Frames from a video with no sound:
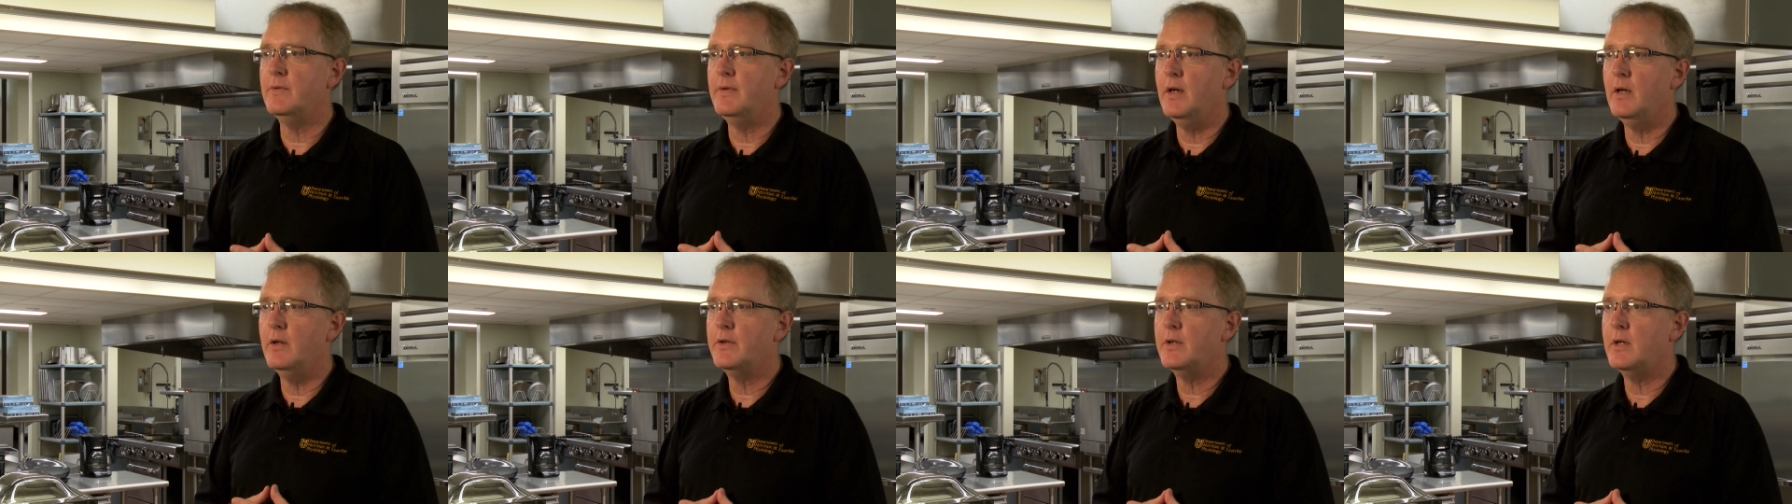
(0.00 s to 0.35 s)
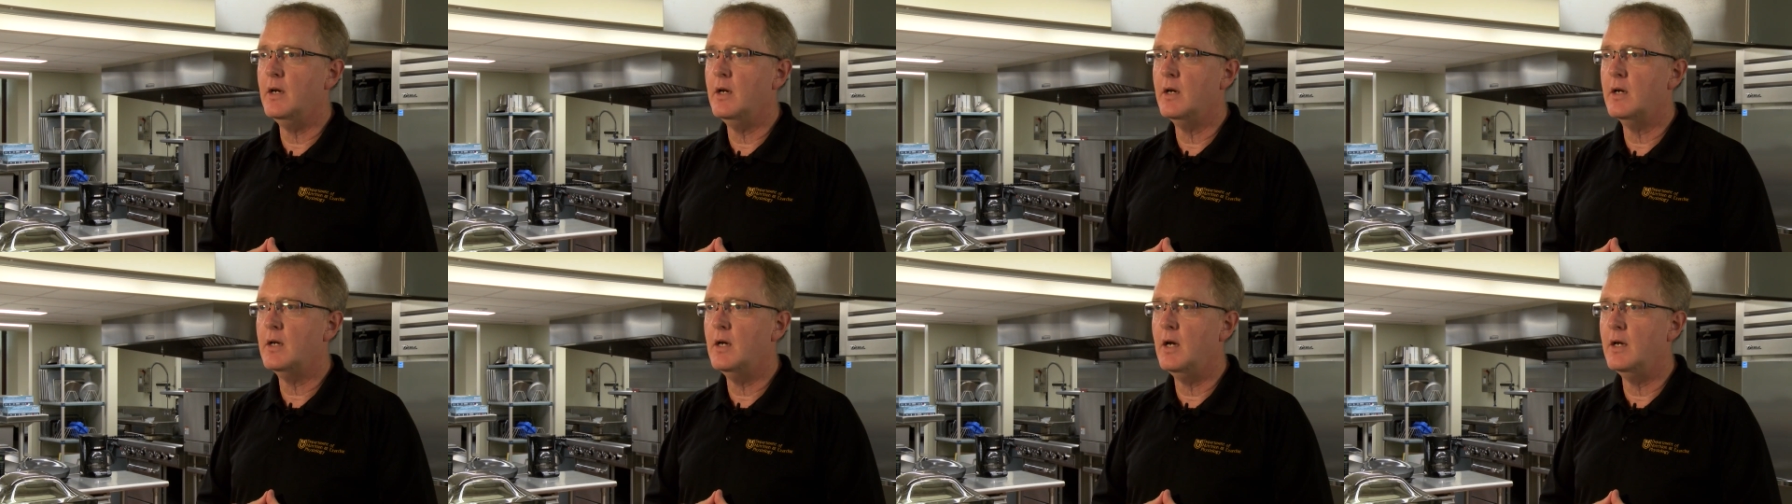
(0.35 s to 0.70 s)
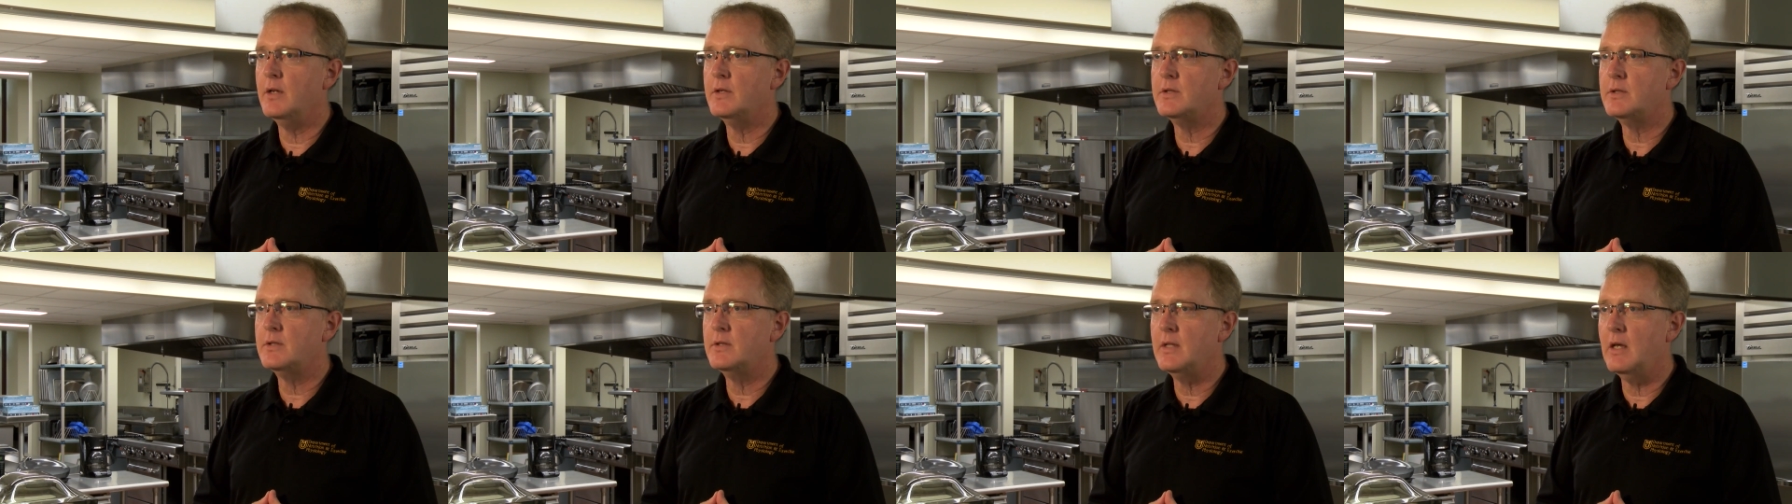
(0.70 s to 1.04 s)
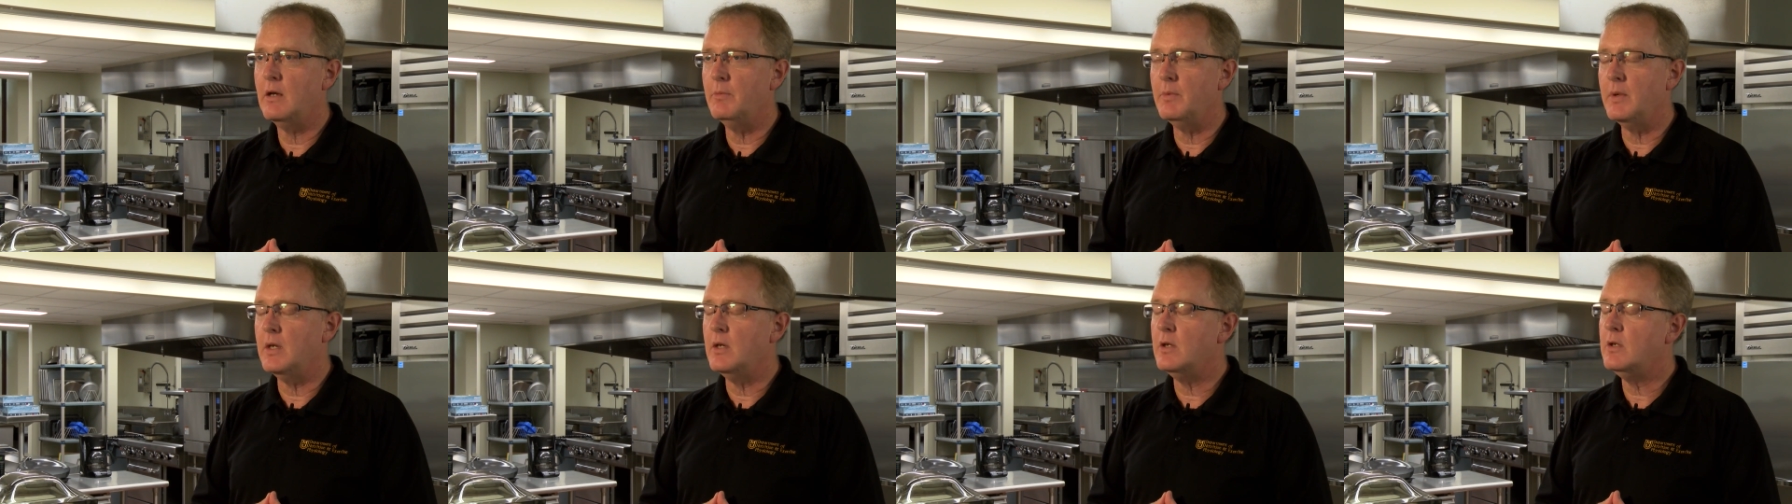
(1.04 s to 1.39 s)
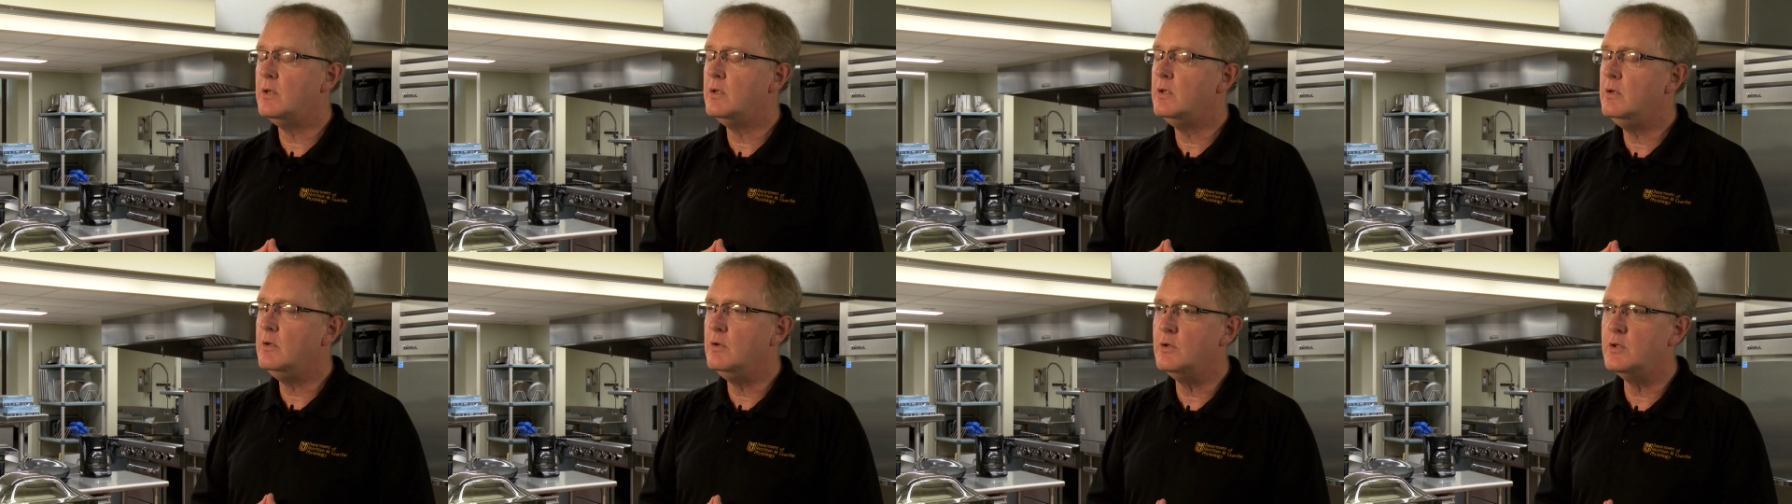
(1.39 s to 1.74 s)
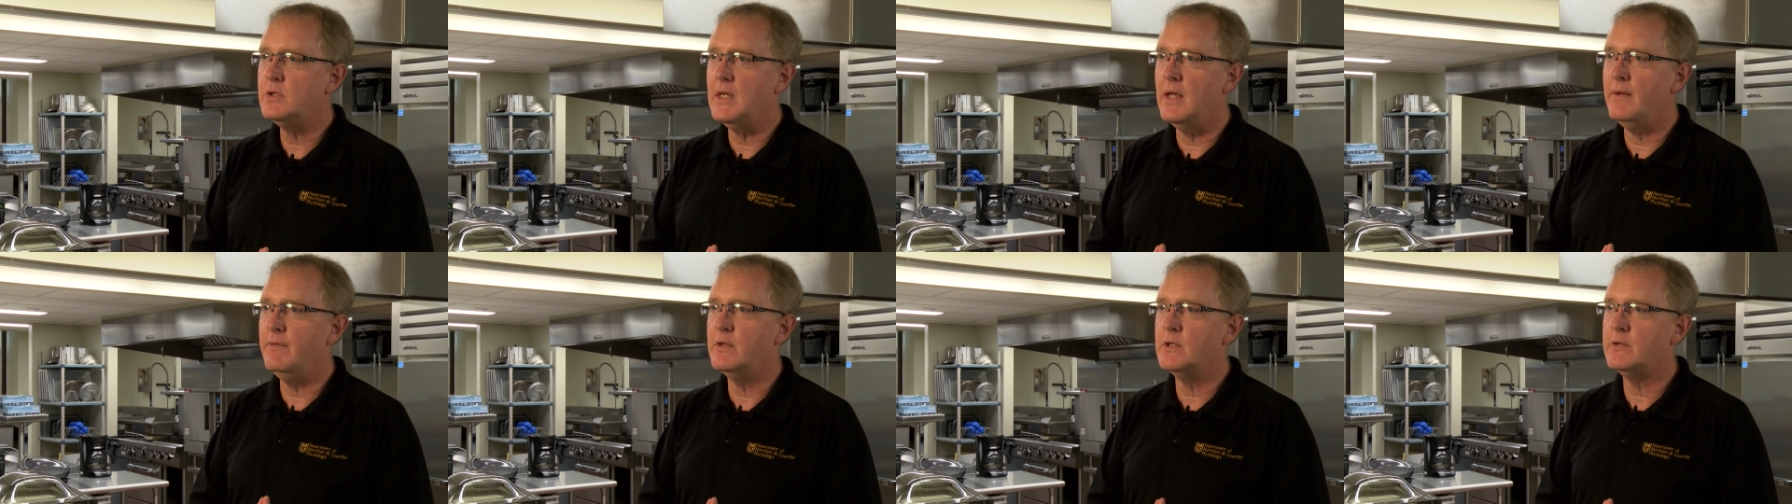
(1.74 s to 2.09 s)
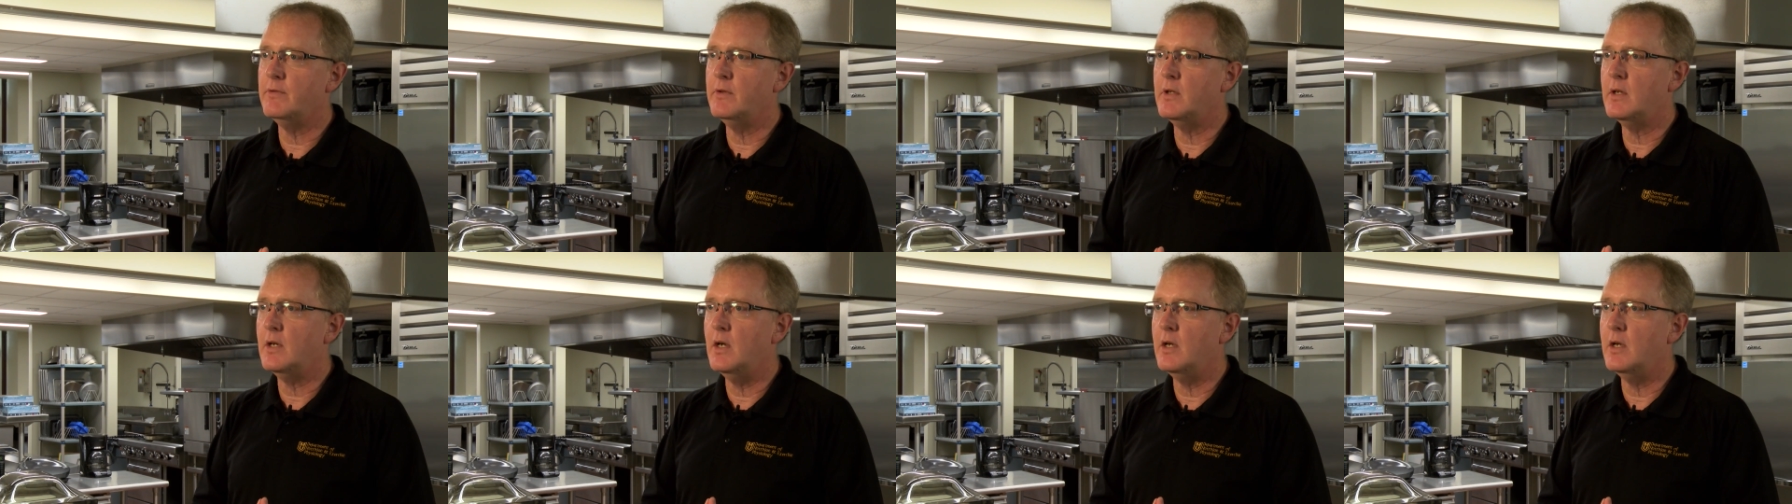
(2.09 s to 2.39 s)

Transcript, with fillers: of healthcare costs, that'll be a huge savings for the